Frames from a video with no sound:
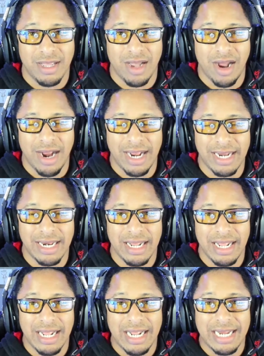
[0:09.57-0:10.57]
All right.
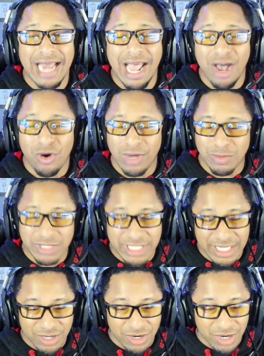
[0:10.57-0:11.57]
Now, it was
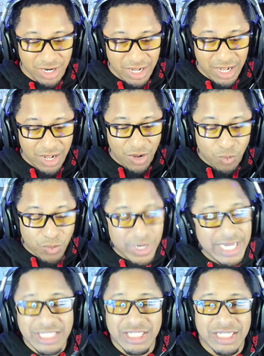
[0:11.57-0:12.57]
either
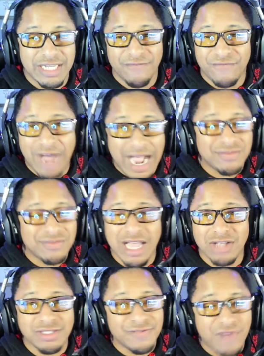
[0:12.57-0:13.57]
reach
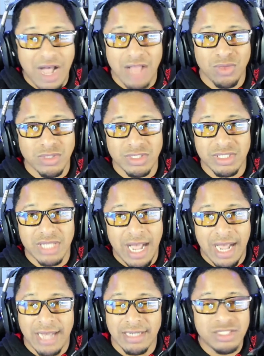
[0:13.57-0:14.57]
5,000 followers
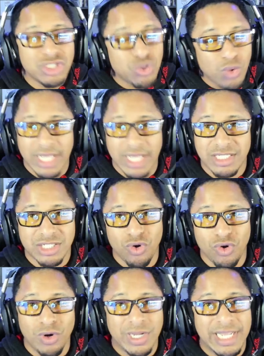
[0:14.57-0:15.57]
on Twitch
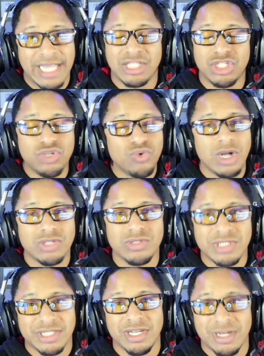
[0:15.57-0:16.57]
or get
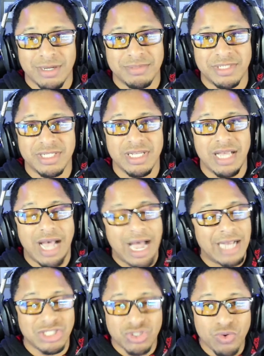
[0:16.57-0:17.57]
200 subs
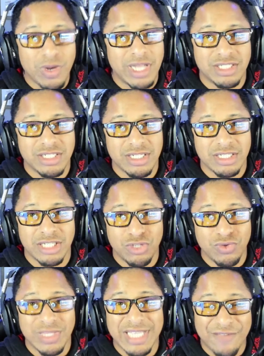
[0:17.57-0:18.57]
on Twitch to
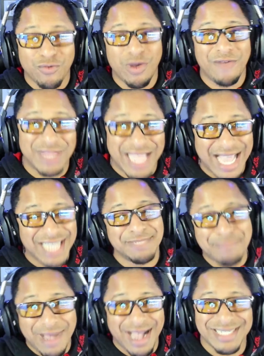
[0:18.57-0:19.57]
do the giveaway for the
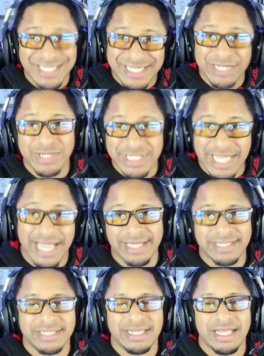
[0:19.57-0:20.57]
Xbox Series
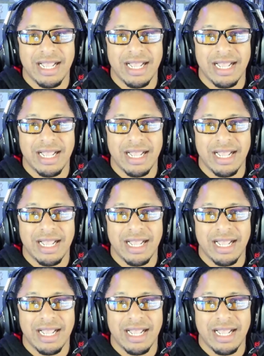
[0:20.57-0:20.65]
X.